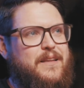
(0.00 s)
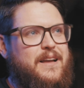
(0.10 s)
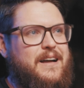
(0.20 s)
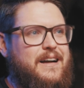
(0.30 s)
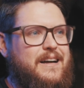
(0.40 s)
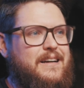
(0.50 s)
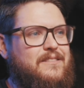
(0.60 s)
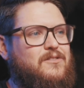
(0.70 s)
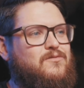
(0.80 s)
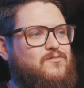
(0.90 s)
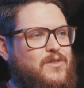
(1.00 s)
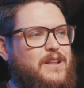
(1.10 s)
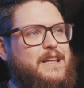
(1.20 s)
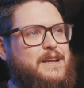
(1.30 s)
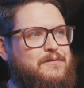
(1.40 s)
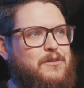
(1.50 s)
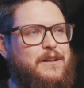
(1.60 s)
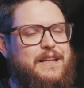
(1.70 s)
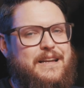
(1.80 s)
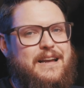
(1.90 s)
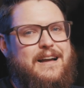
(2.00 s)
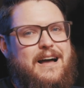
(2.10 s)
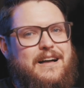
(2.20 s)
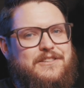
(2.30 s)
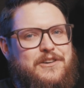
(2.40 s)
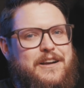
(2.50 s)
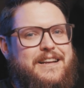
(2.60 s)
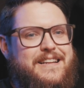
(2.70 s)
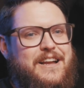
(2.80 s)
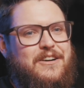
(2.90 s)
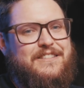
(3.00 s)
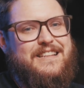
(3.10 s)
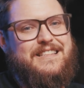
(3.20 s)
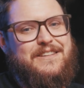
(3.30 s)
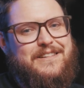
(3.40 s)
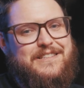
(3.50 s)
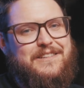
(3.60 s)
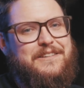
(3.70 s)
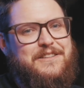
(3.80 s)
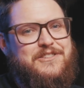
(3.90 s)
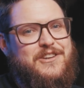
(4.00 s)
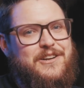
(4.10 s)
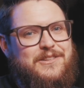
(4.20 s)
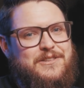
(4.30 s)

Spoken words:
Really starting to take content seriously on this channel.